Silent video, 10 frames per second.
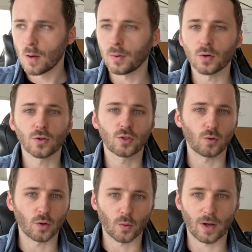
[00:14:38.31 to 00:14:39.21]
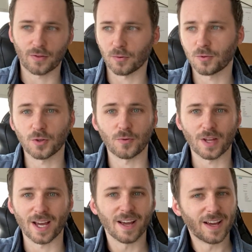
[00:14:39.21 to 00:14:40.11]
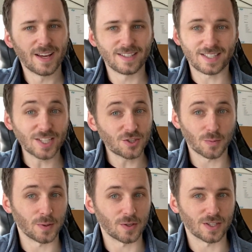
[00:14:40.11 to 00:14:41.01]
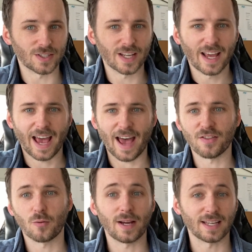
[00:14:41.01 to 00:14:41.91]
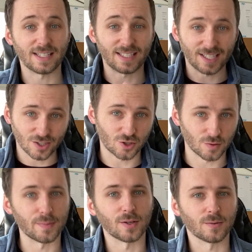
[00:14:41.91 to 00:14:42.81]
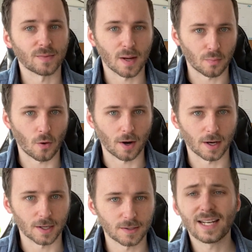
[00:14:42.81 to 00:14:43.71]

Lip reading: but also all the way through to their distributors and the way they distribute their product.